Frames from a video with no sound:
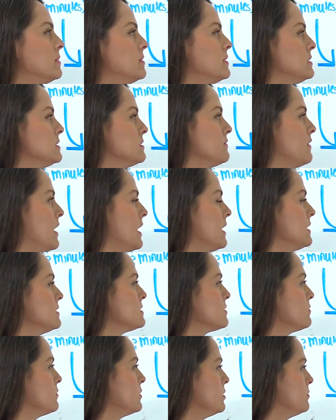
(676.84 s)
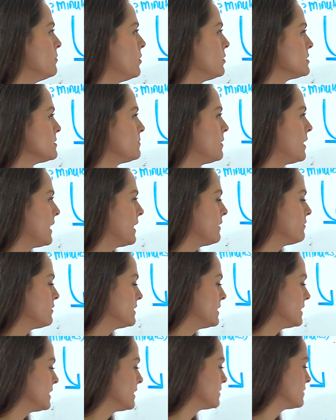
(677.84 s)
and then divide. So when you multiply
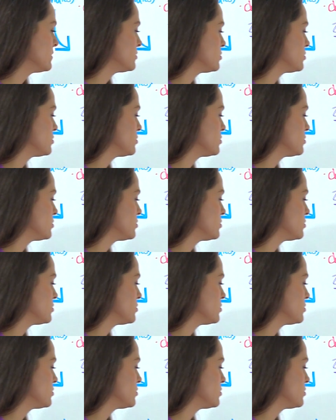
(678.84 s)
everything at the